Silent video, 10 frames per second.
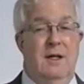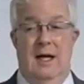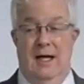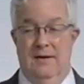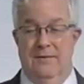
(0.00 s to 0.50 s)

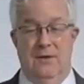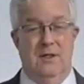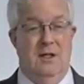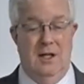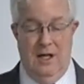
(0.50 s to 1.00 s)
and for
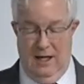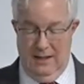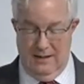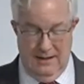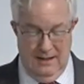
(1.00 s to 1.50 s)

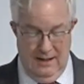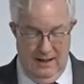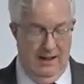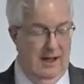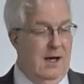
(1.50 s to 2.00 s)
clients,
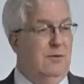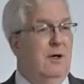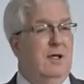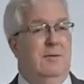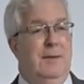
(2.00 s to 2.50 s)
I would
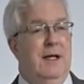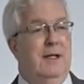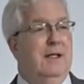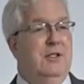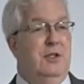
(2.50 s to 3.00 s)

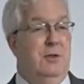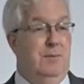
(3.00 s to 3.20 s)
recommend that you